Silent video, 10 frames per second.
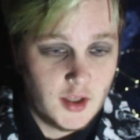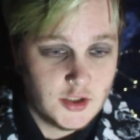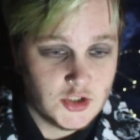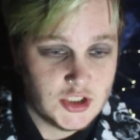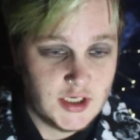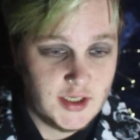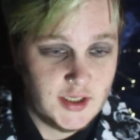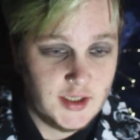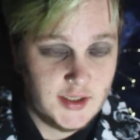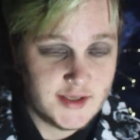
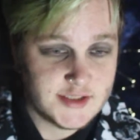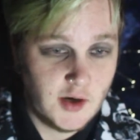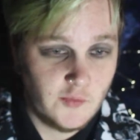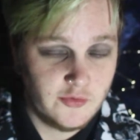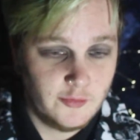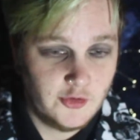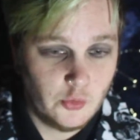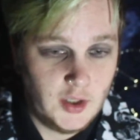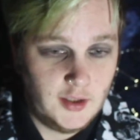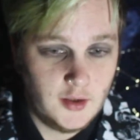She gets help from this
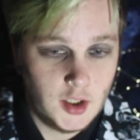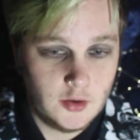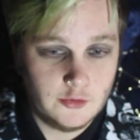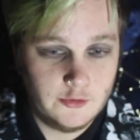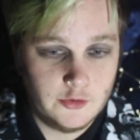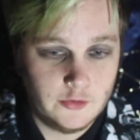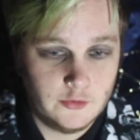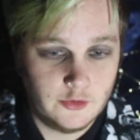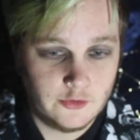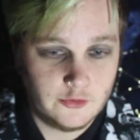weird ghost who
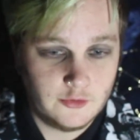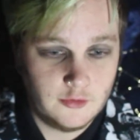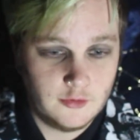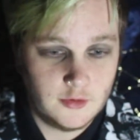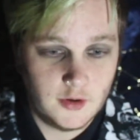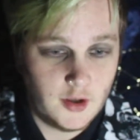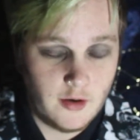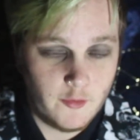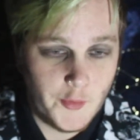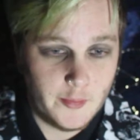just... I
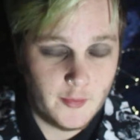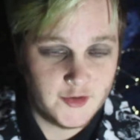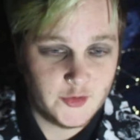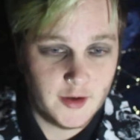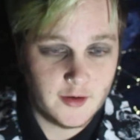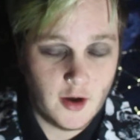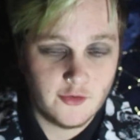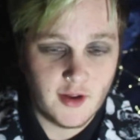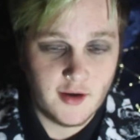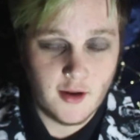don't remember much about the
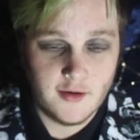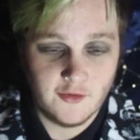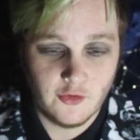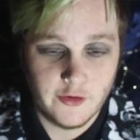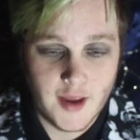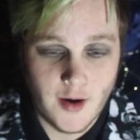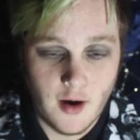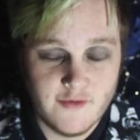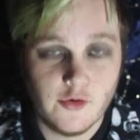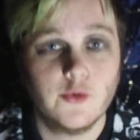ghost. And her next door neighbour.
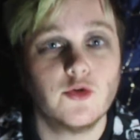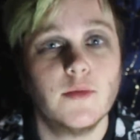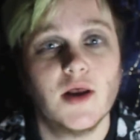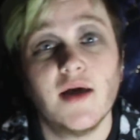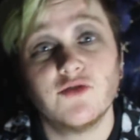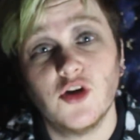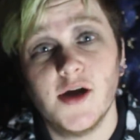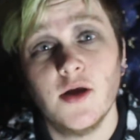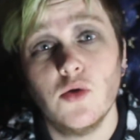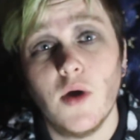I thought it was going to be a love
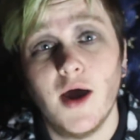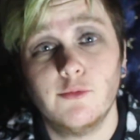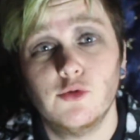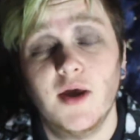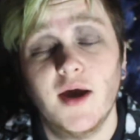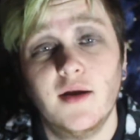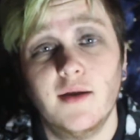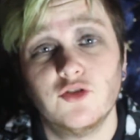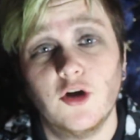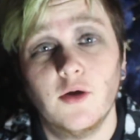triangle. I absolutely hate
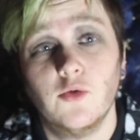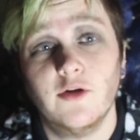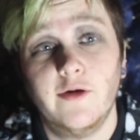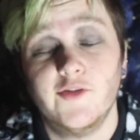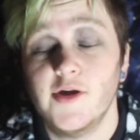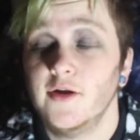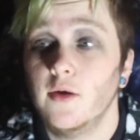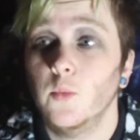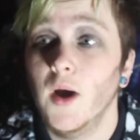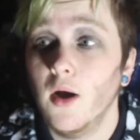love triangles unless they're
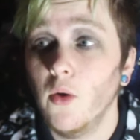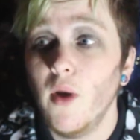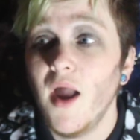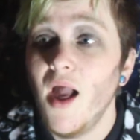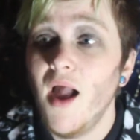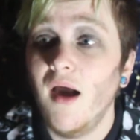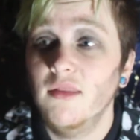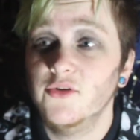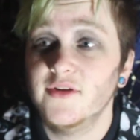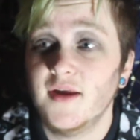done well. And
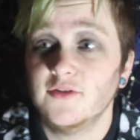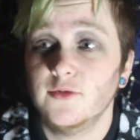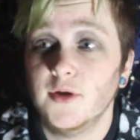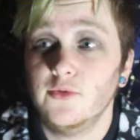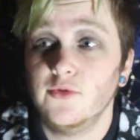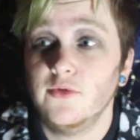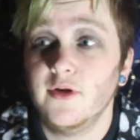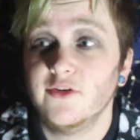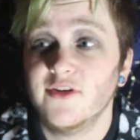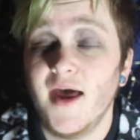there's
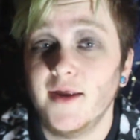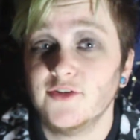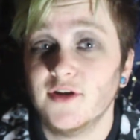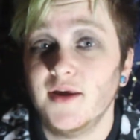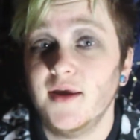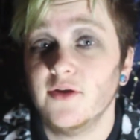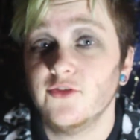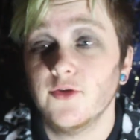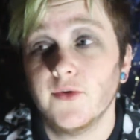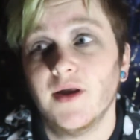actually a
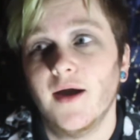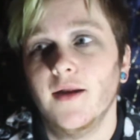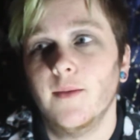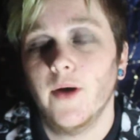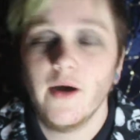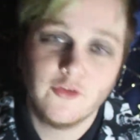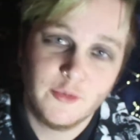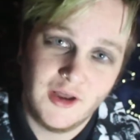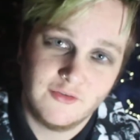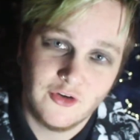storyline apart from
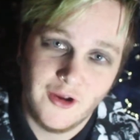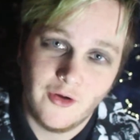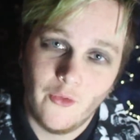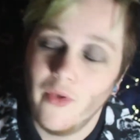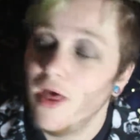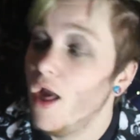a love triangle.